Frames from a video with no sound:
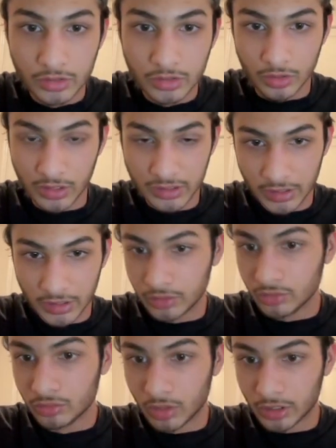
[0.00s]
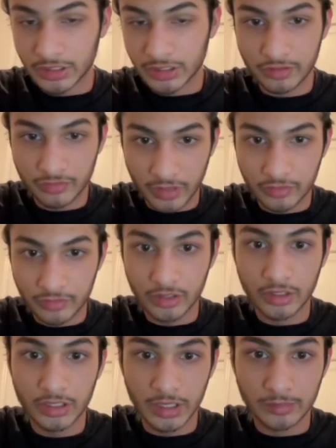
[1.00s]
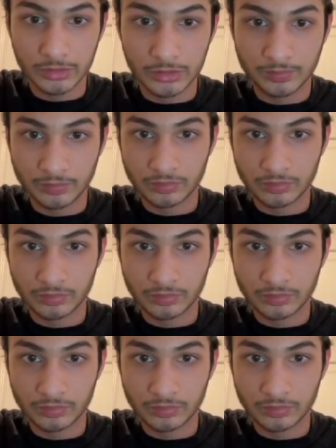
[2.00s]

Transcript: So let's say you are sending 500 DMs